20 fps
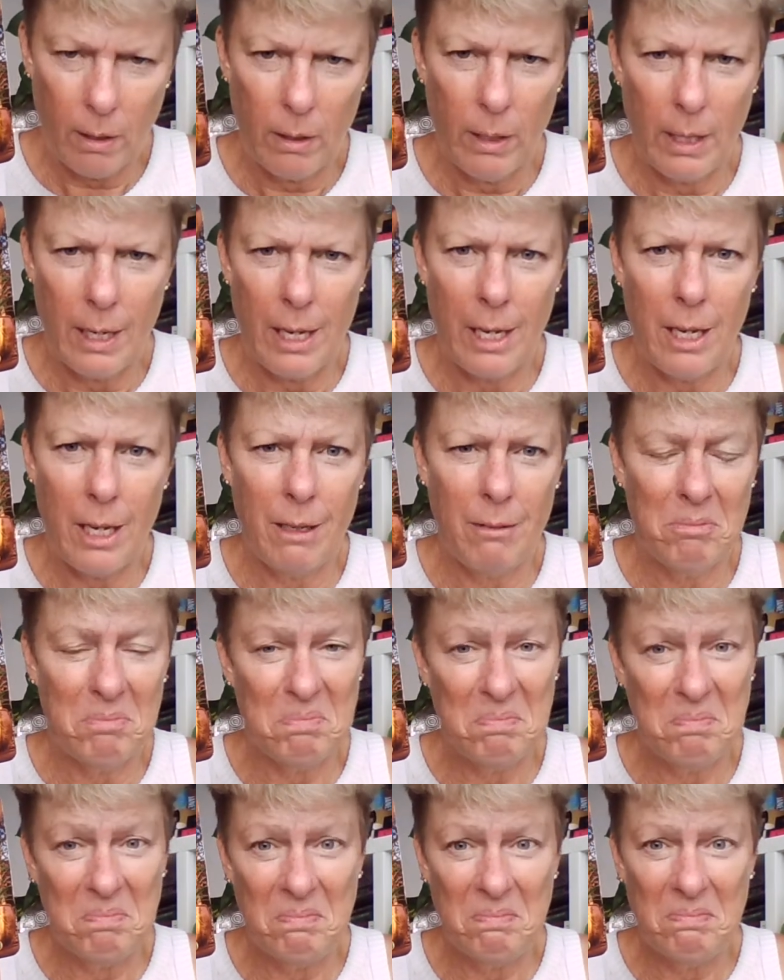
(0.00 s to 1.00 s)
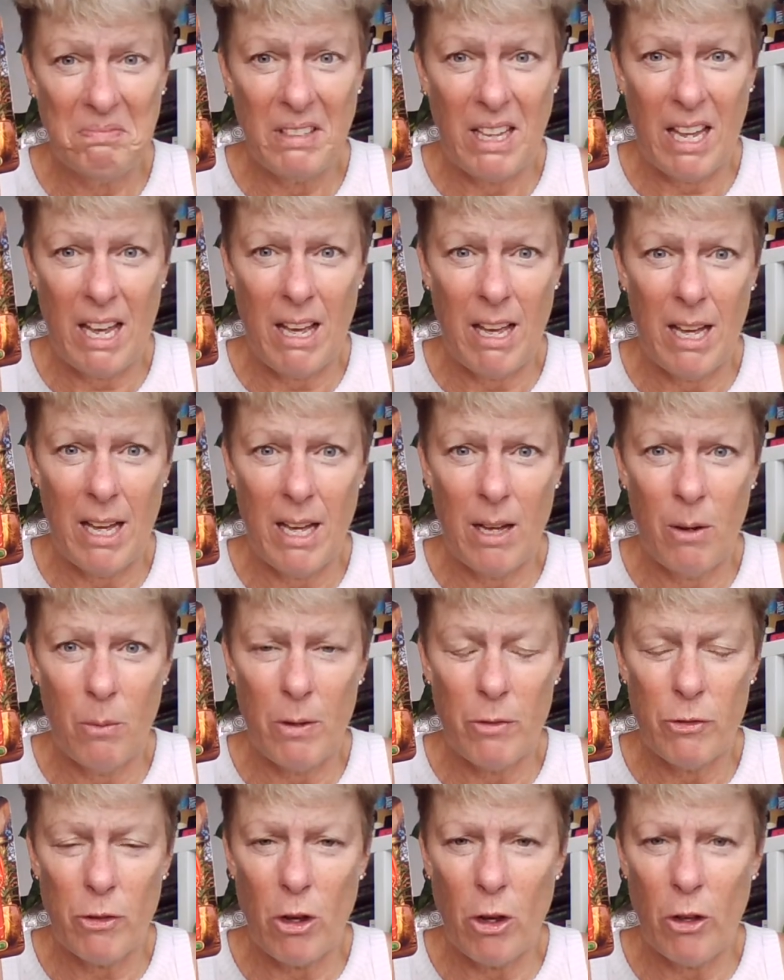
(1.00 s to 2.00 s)
Again, uh,
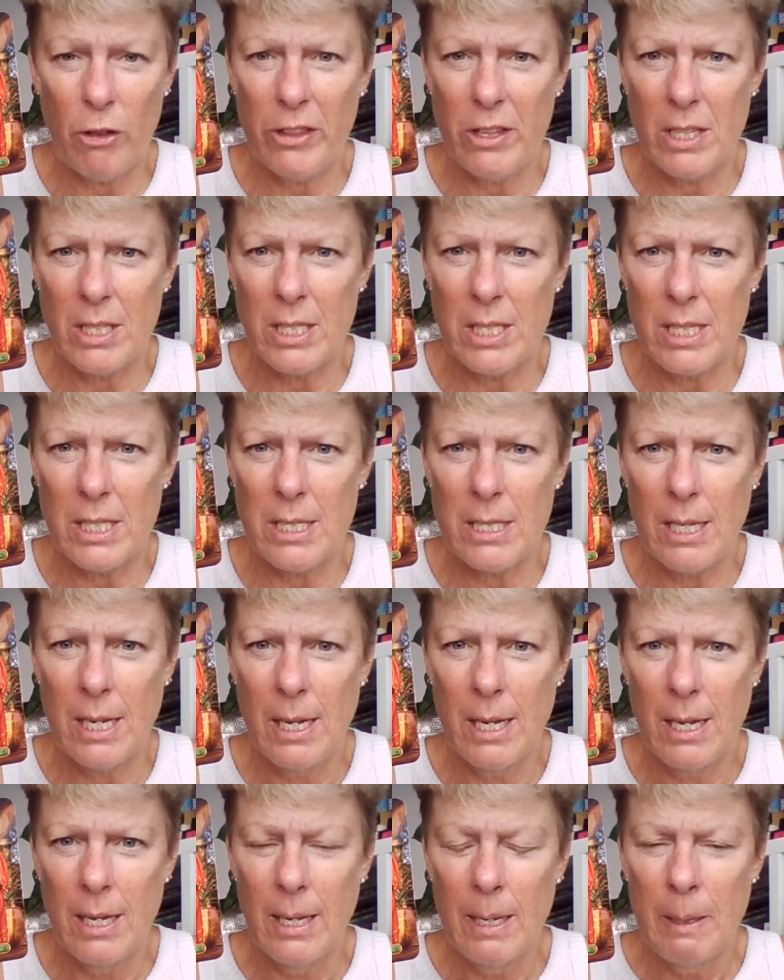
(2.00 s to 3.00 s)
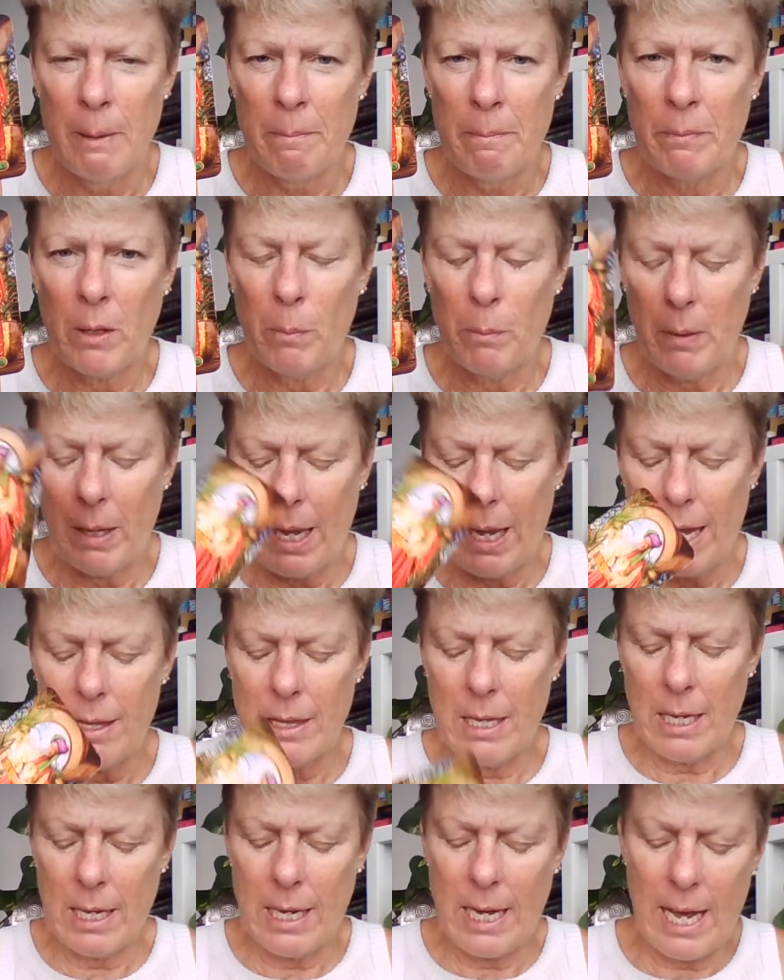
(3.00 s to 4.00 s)
we've got this. Playing
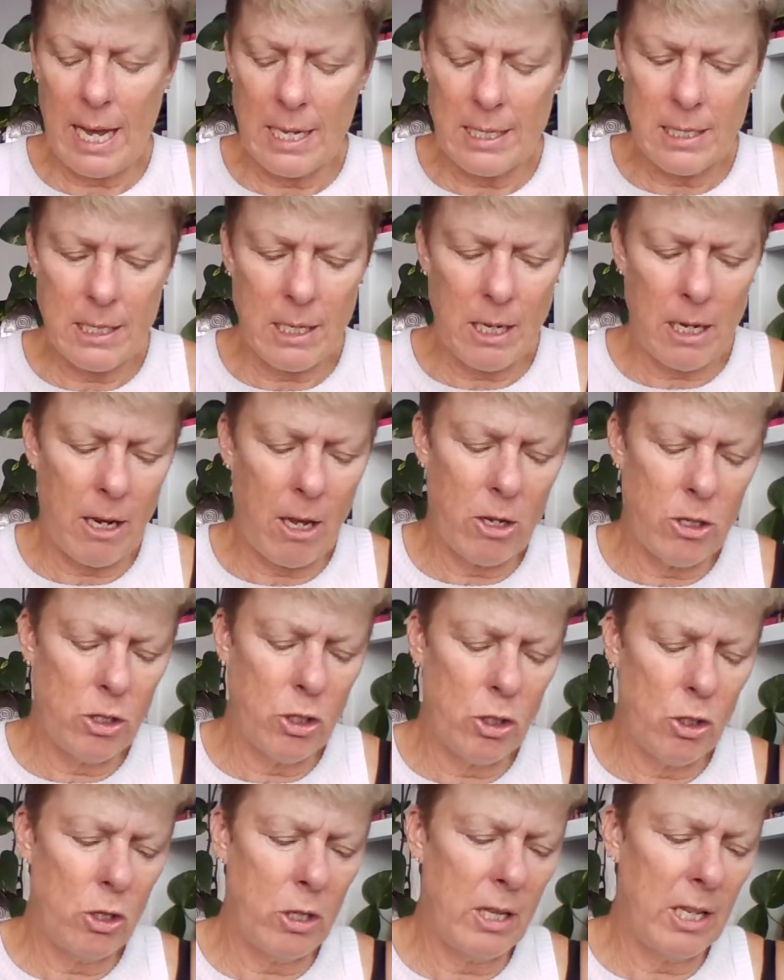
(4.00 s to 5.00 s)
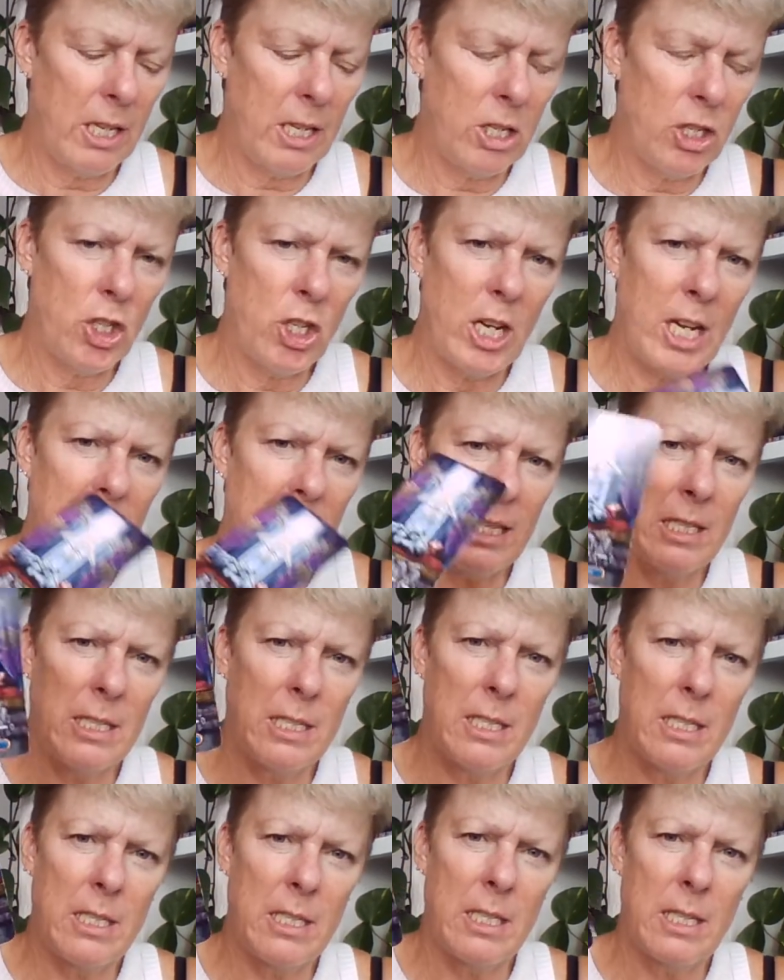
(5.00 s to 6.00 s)
their cards close to their
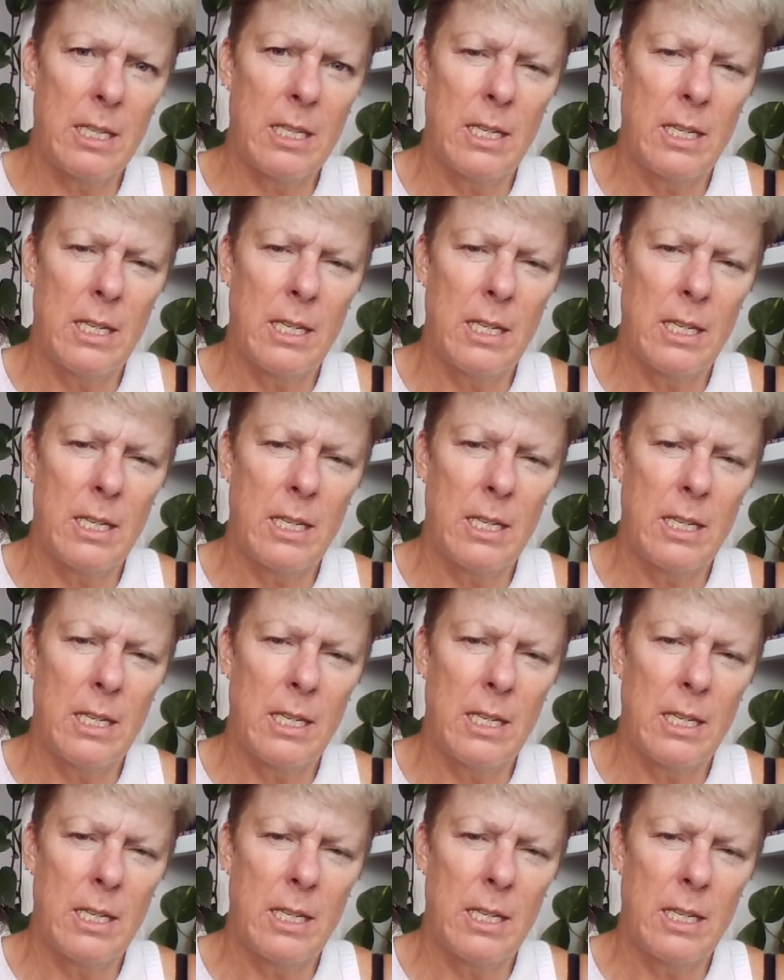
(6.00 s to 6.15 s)
chest,